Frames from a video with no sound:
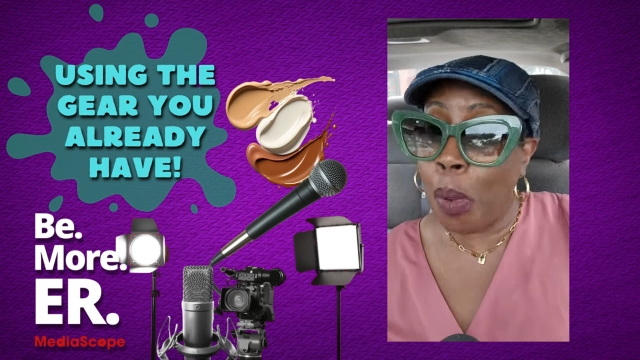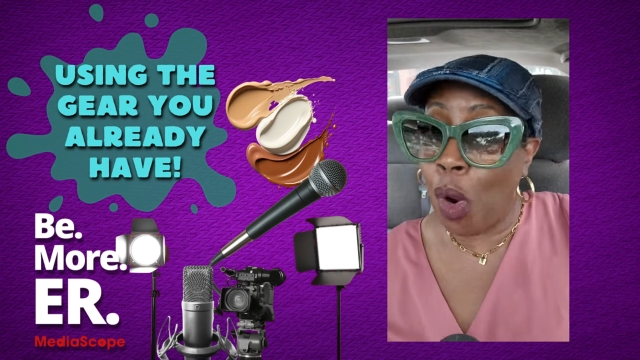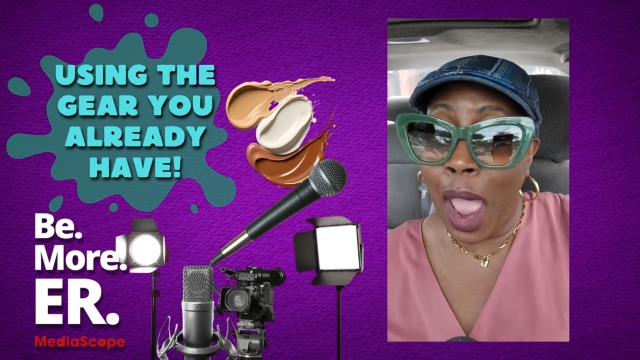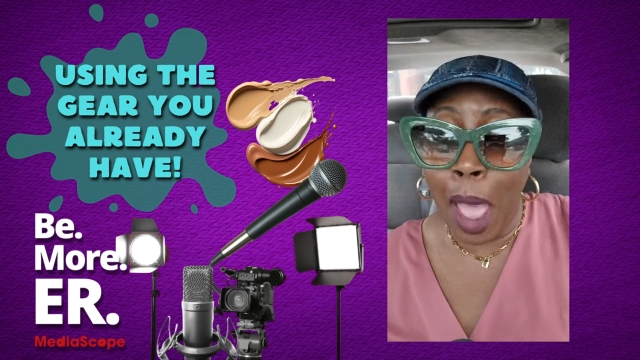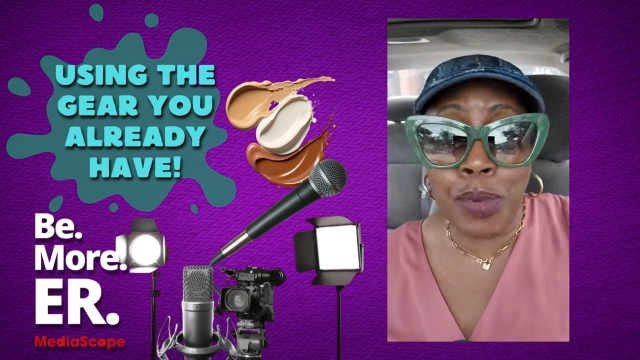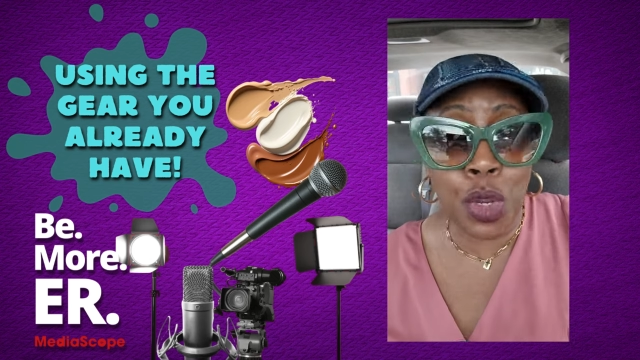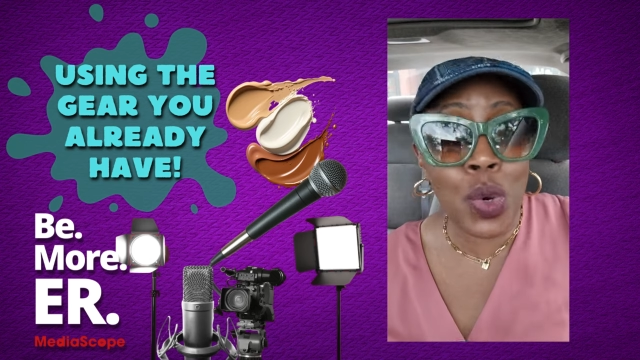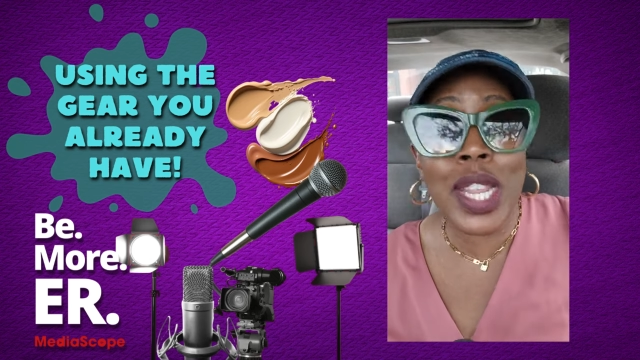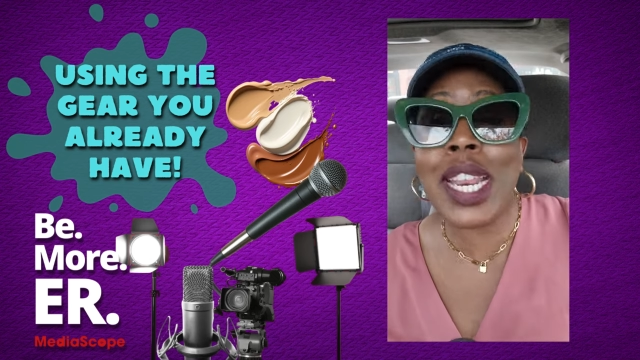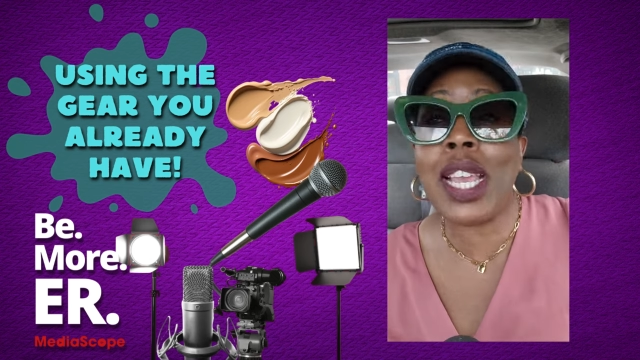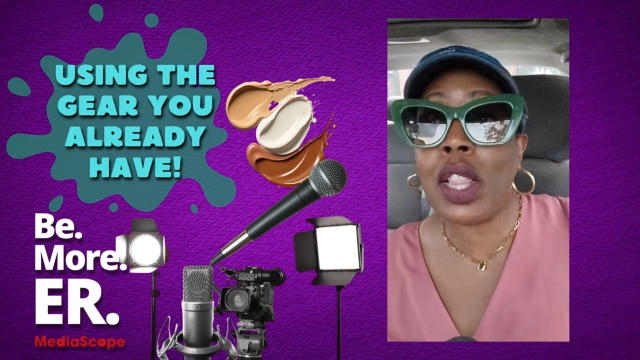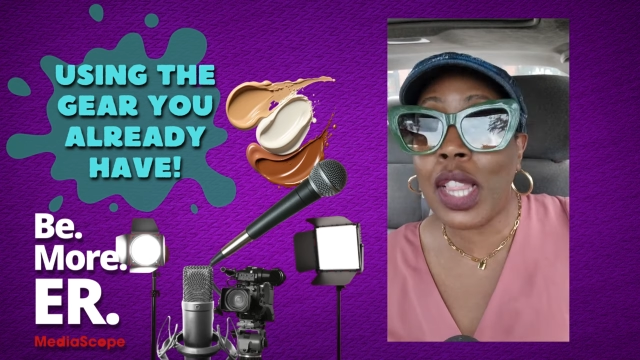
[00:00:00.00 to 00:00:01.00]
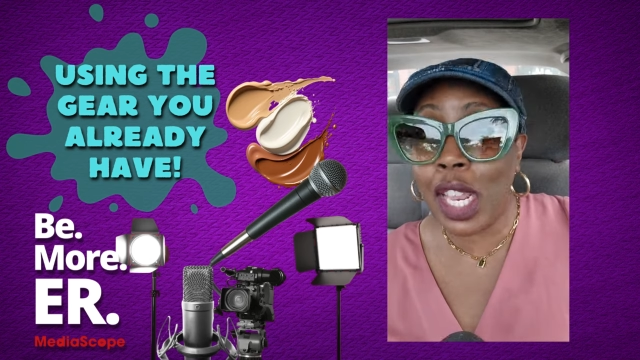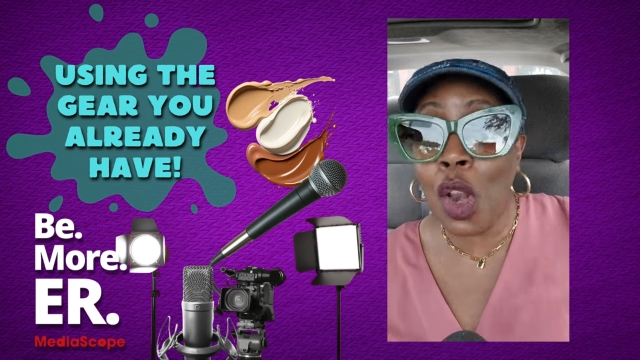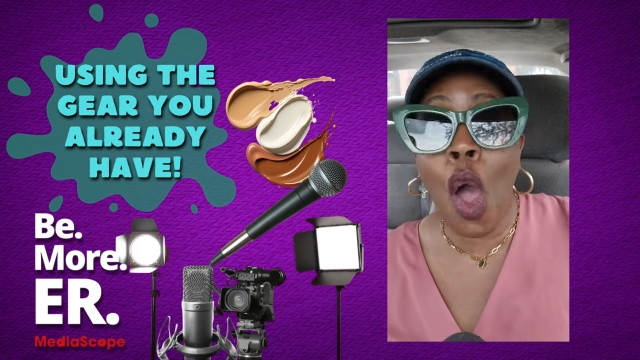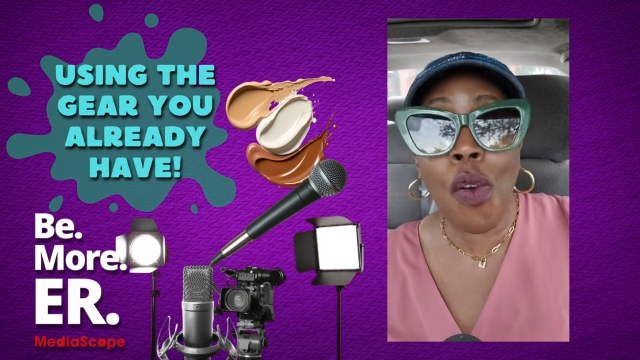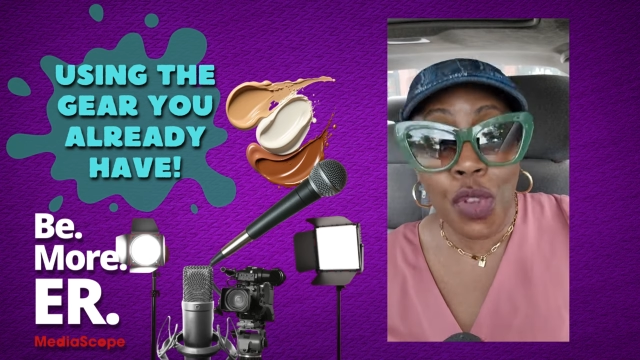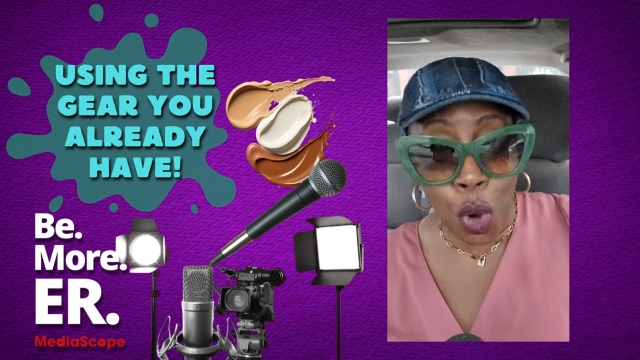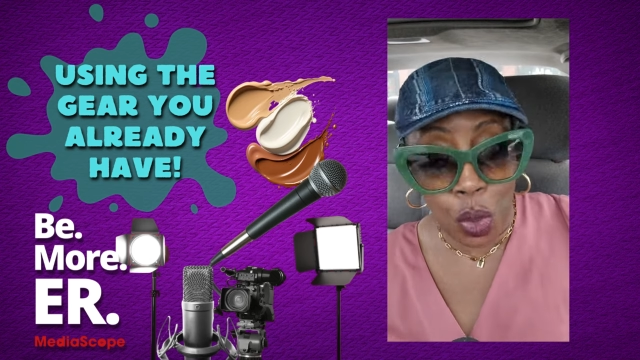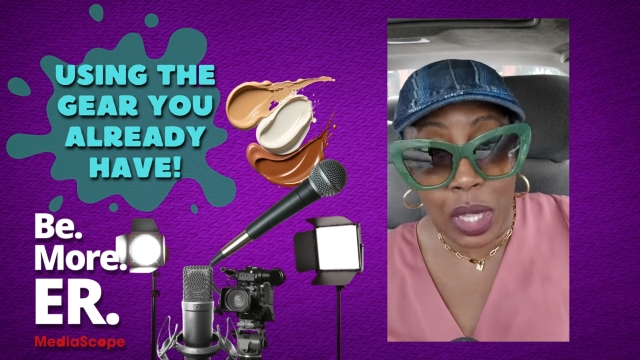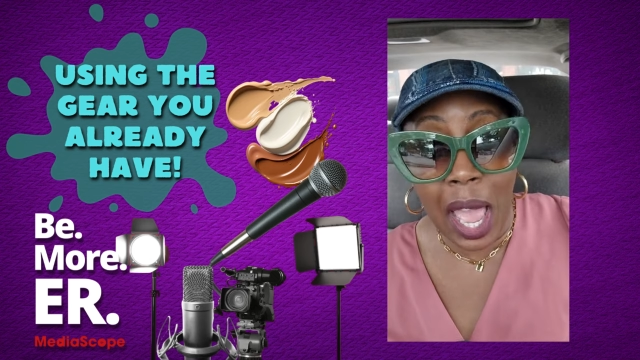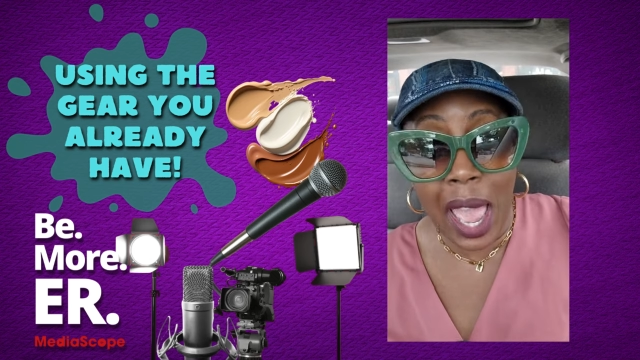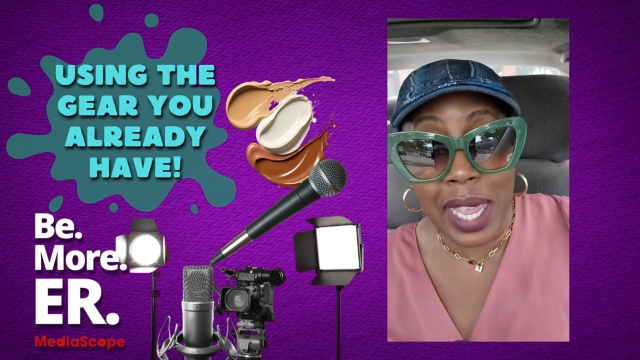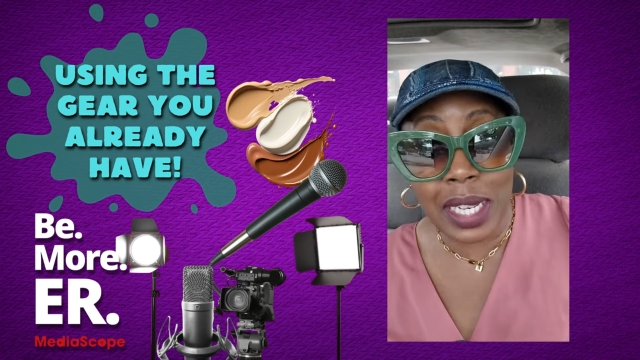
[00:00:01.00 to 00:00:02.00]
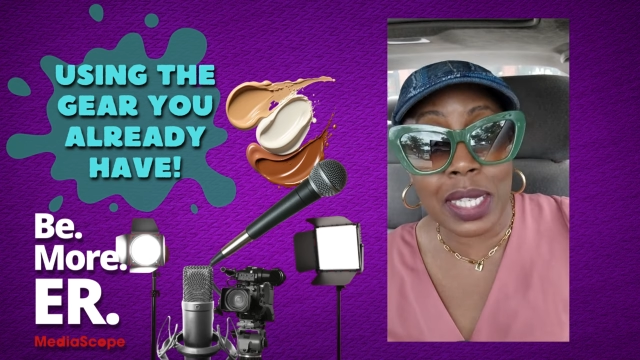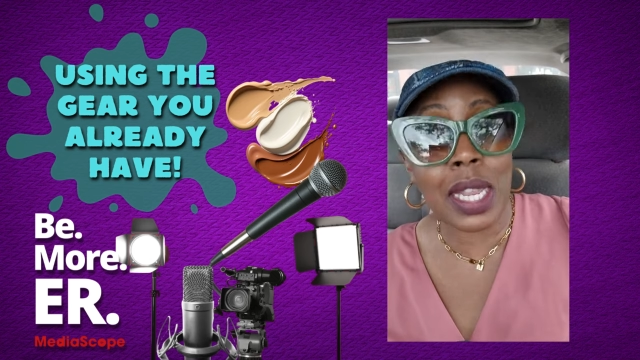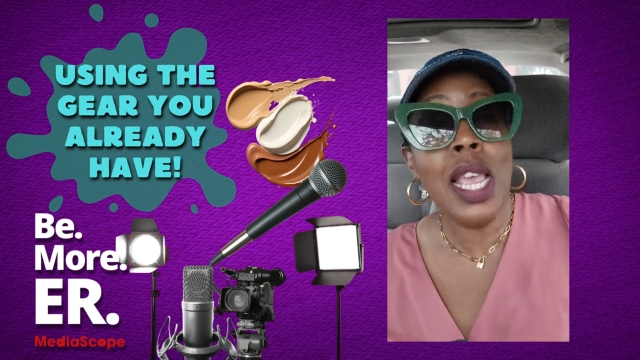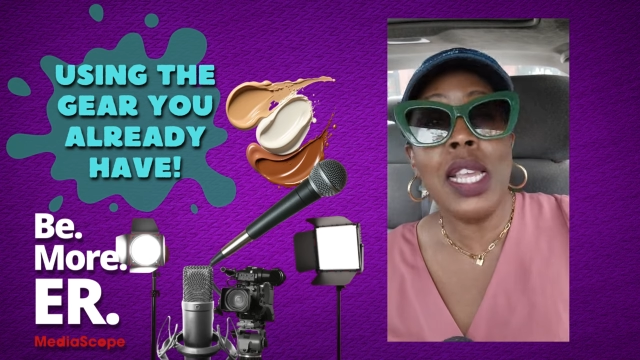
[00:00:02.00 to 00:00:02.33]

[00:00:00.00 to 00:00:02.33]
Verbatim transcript: Perhaps you didn't clean off your lens.